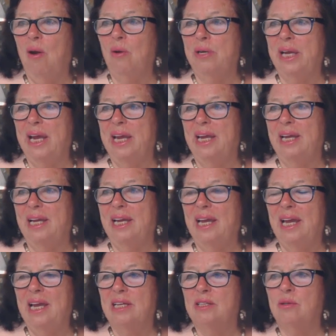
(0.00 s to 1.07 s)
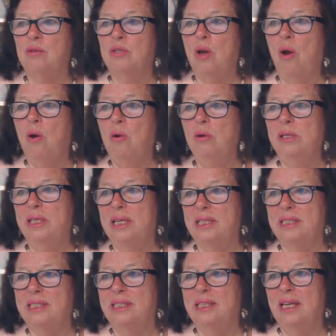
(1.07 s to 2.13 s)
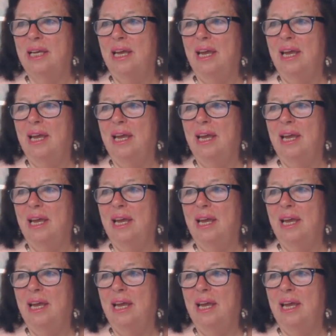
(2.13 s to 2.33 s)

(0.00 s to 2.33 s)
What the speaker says: Okay. Through the wholeness,